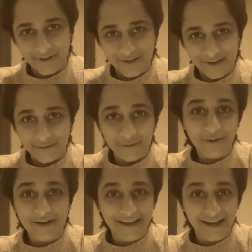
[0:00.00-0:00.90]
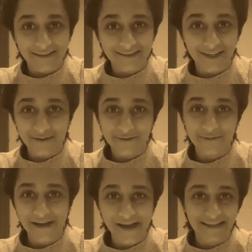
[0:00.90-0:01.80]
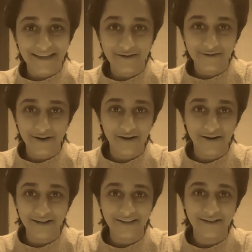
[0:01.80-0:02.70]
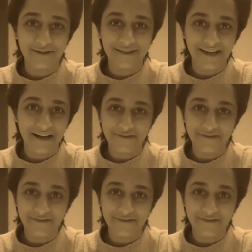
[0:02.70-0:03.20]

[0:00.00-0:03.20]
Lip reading: and walking outside with my head held high, knowing that I've